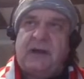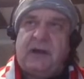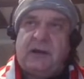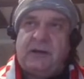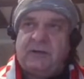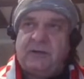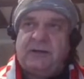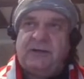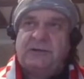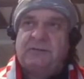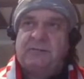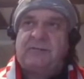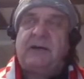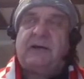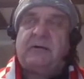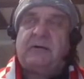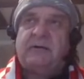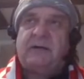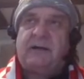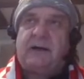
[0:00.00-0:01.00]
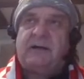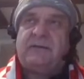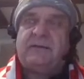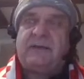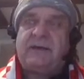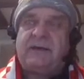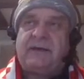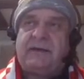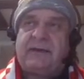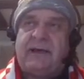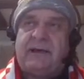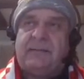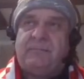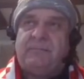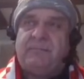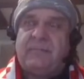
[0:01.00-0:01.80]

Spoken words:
are like the rail car. They own